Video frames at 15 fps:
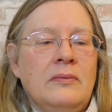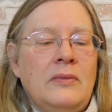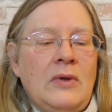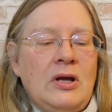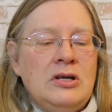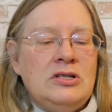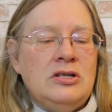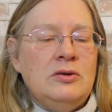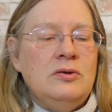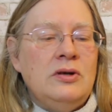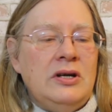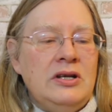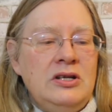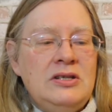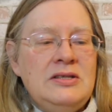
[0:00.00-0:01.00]
So
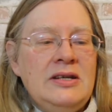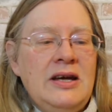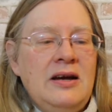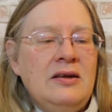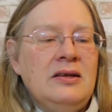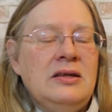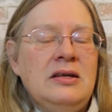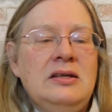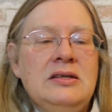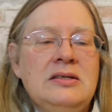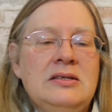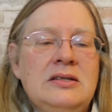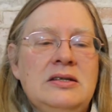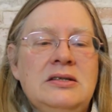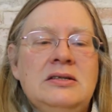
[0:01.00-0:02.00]
can you see how thin
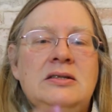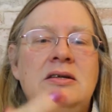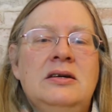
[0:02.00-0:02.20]
this is